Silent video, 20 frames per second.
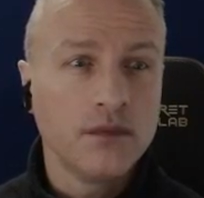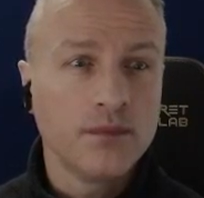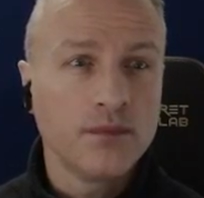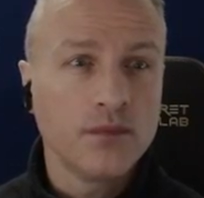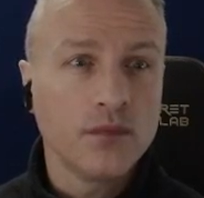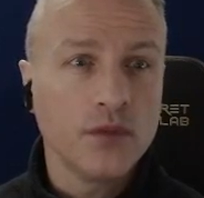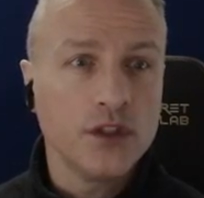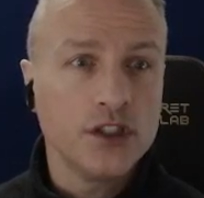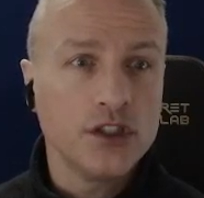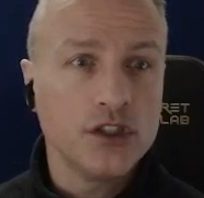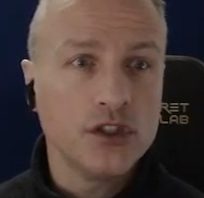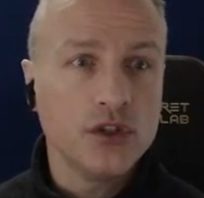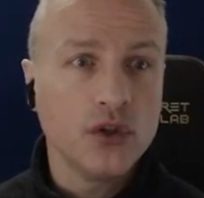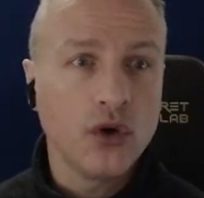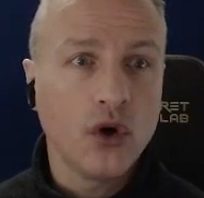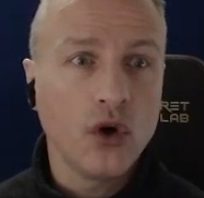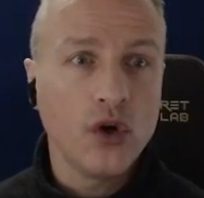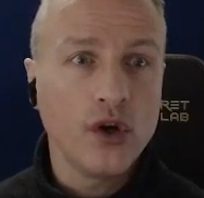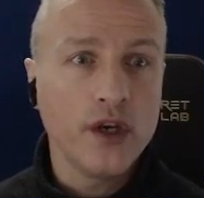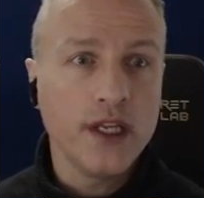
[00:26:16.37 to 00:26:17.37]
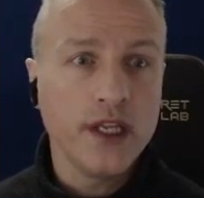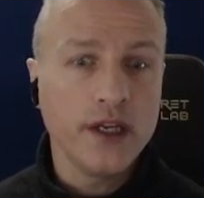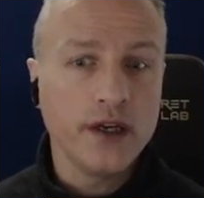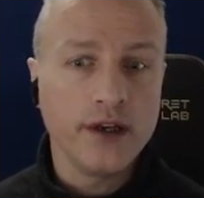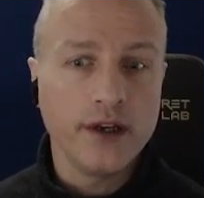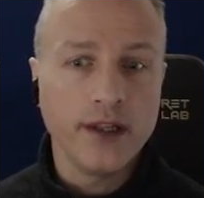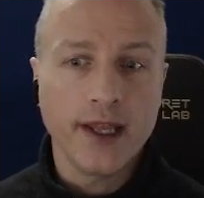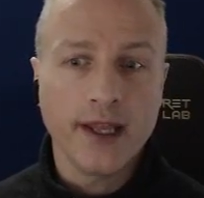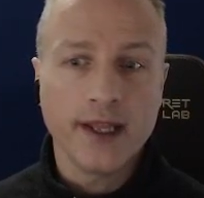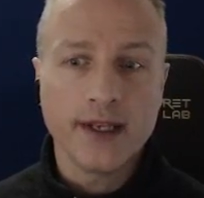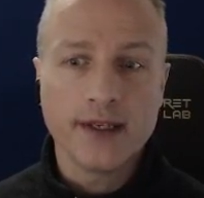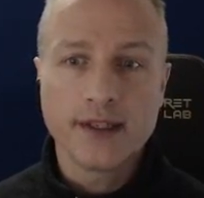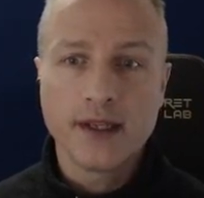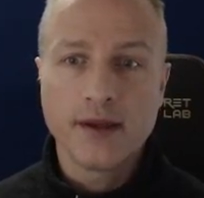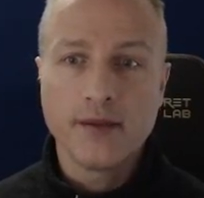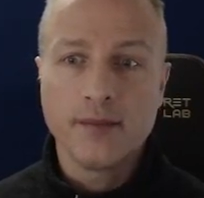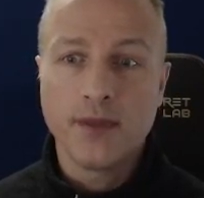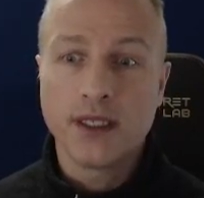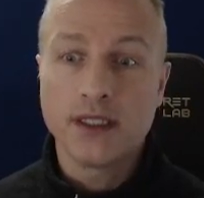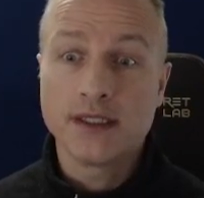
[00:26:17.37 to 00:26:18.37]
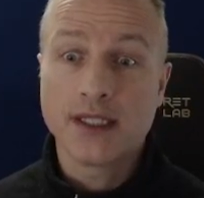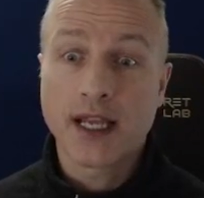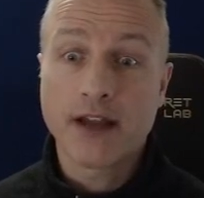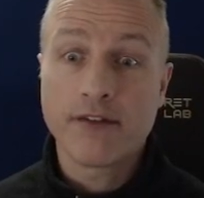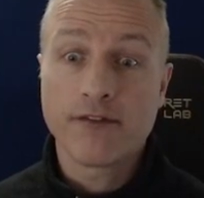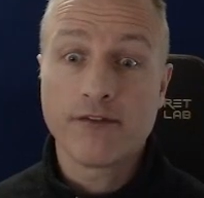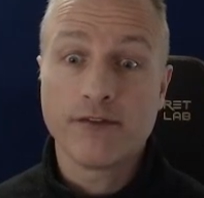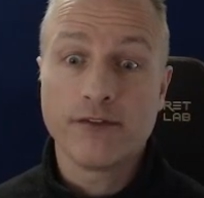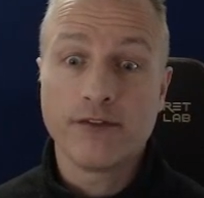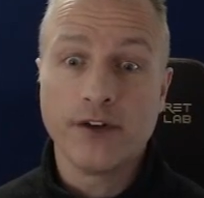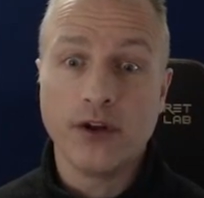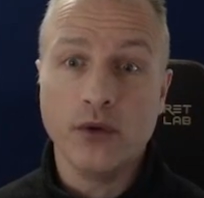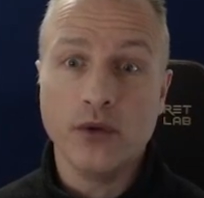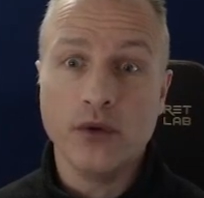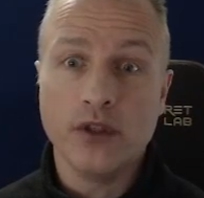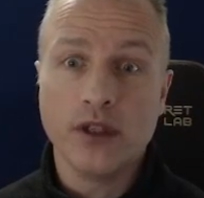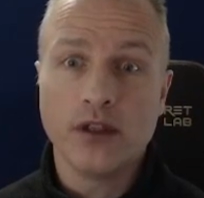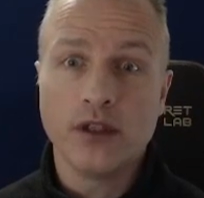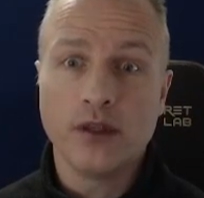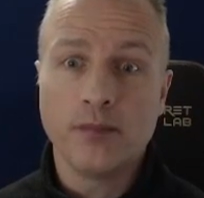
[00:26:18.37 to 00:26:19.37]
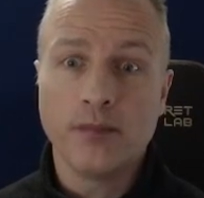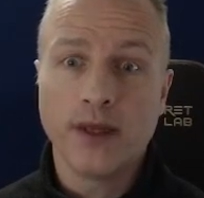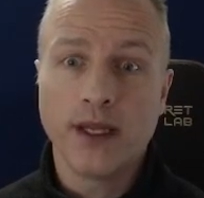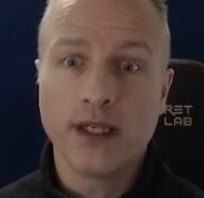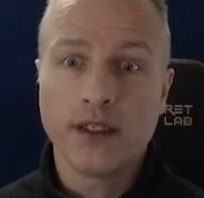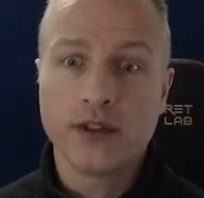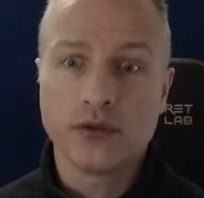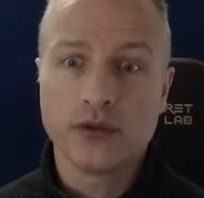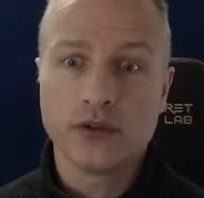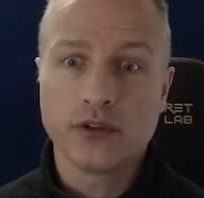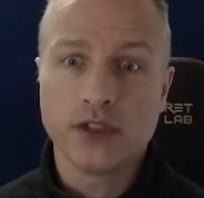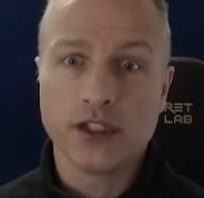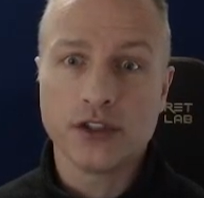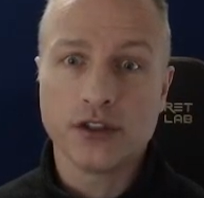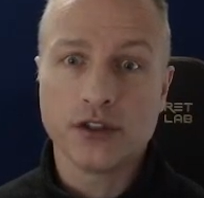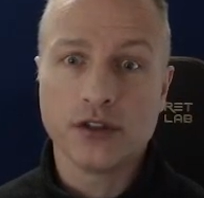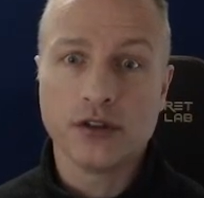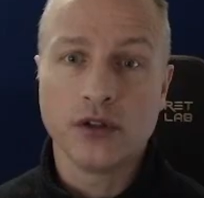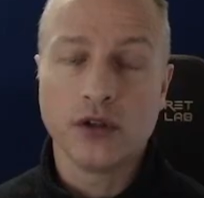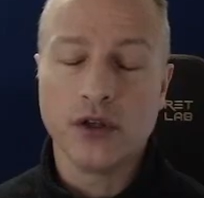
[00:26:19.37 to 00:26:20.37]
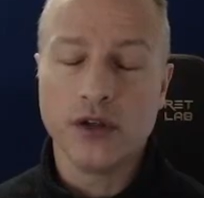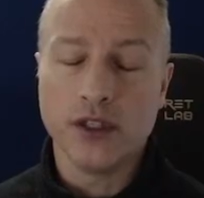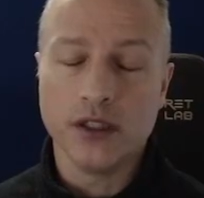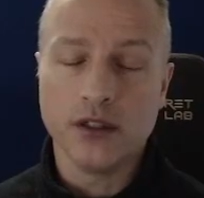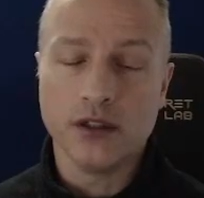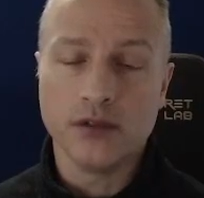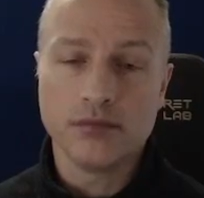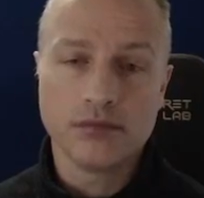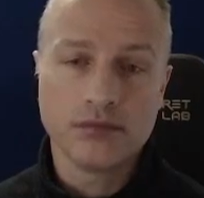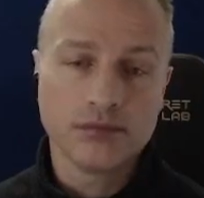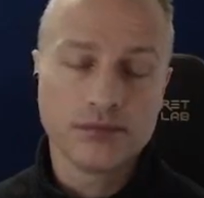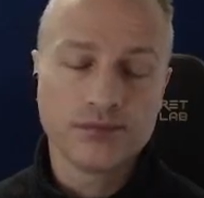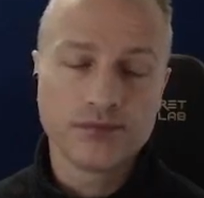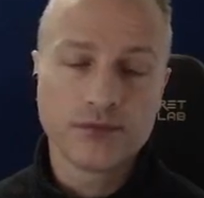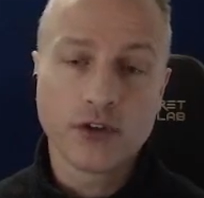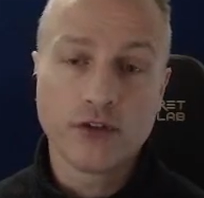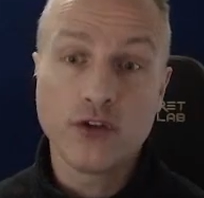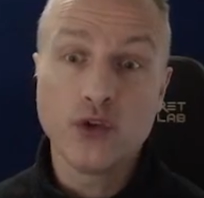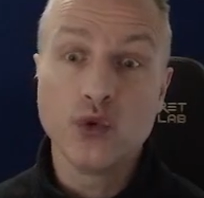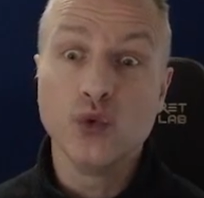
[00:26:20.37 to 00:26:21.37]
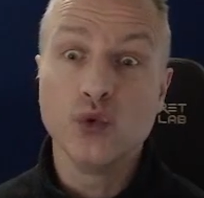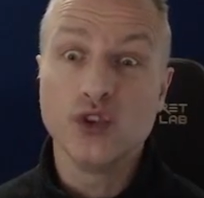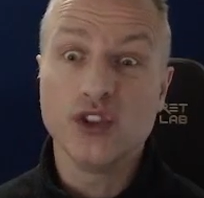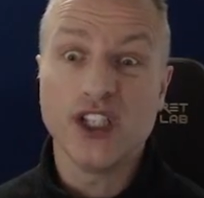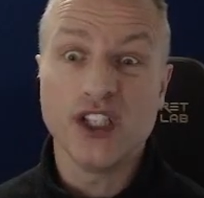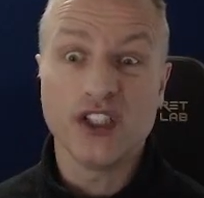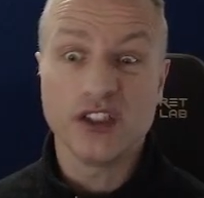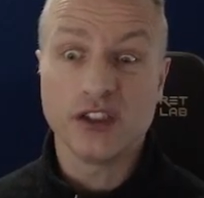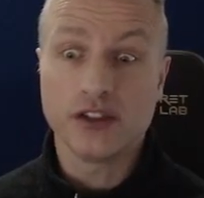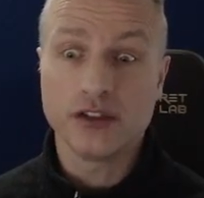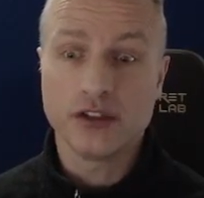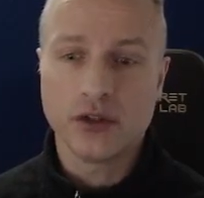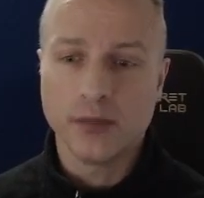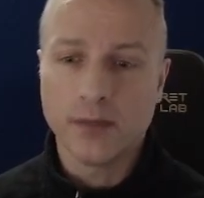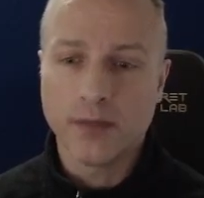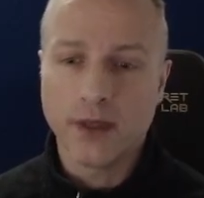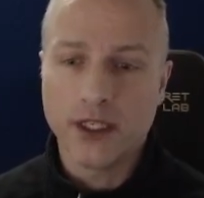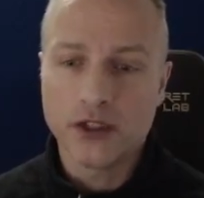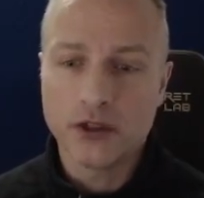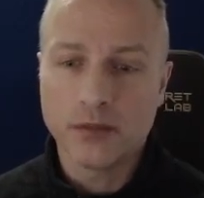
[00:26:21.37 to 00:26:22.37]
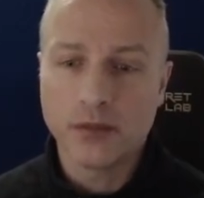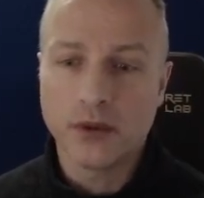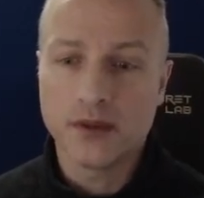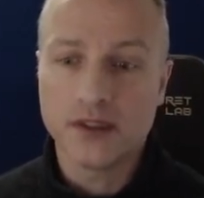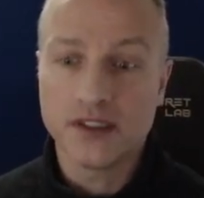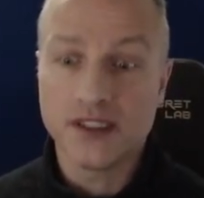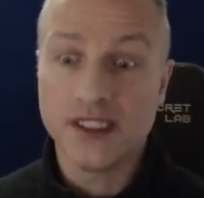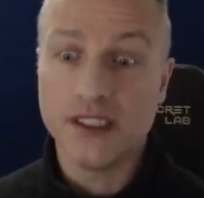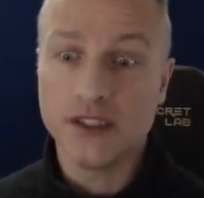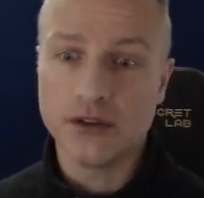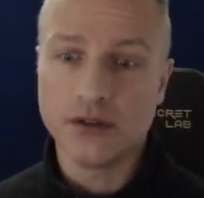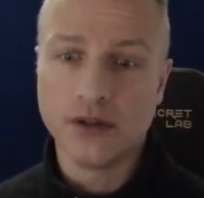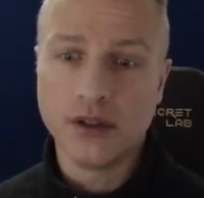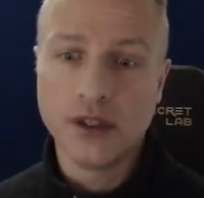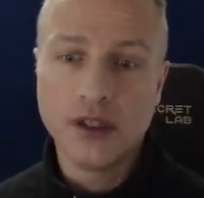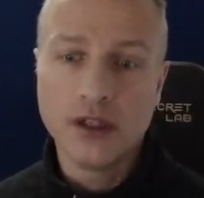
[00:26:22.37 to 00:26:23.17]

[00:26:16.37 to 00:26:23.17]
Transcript: which is not on here yet because I haven't found the petrol station or the fuel station, because it's not petrol, but it's diesel.